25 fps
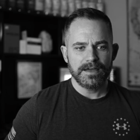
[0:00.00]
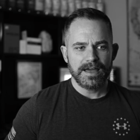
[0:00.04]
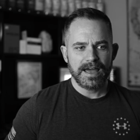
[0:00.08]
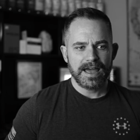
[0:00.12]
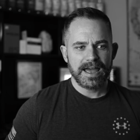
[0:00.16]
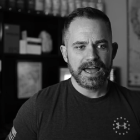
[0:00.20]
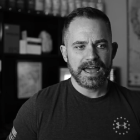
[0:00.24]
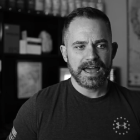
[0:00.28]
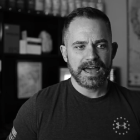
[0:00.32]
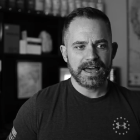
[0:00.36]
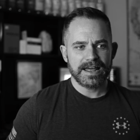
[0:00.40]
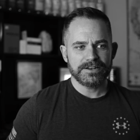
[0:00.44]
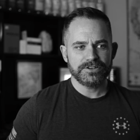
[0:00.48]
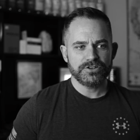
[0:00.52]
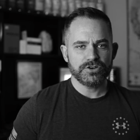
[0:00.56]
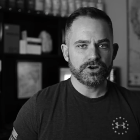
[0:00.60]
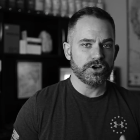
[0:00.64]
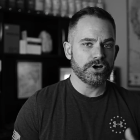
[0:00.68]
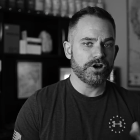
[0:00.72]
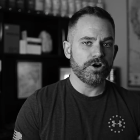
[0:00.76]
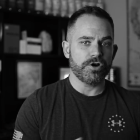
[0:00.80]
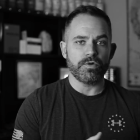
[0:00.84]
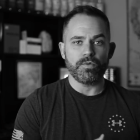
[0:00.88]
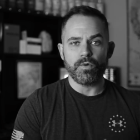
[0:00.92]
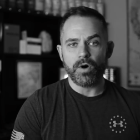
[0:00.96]
And you
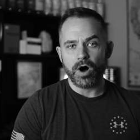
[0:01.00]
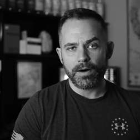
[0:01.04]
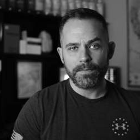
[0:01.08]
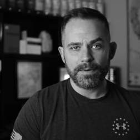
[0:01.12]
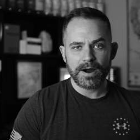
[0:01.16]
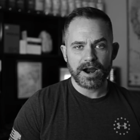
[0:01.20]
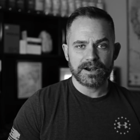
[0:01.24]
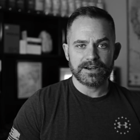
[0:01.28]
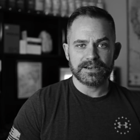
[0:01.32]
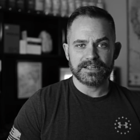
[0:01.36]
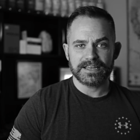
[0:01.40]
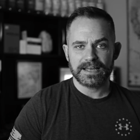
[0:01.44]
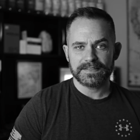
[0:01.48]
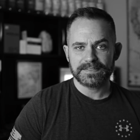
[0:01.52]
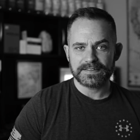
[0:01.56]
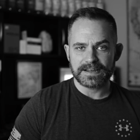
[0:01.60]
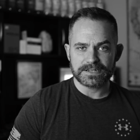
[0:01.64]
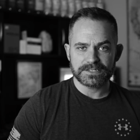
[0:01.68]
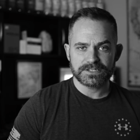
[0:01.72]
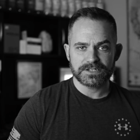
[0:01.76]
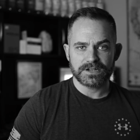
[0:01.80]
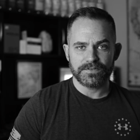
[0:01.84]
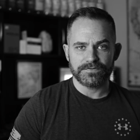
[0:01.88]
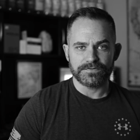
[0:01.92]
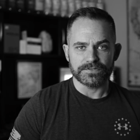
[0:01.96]
could go to Walmart and get
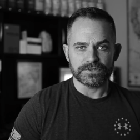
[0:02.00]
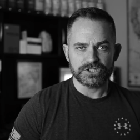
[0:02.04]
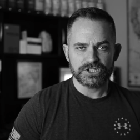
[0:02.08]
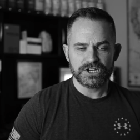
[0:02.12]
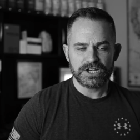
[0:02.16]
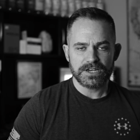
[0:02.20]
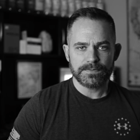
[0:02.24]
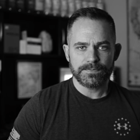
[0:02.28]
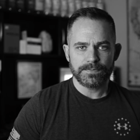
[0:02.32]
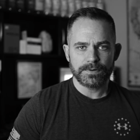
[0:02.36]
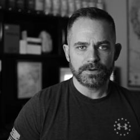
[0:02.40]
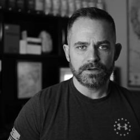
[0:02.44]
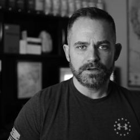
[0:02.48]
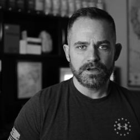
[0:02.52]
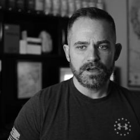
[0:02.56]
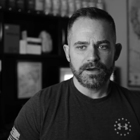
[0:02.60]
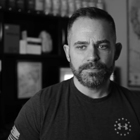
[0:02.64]
that stuff for cheap,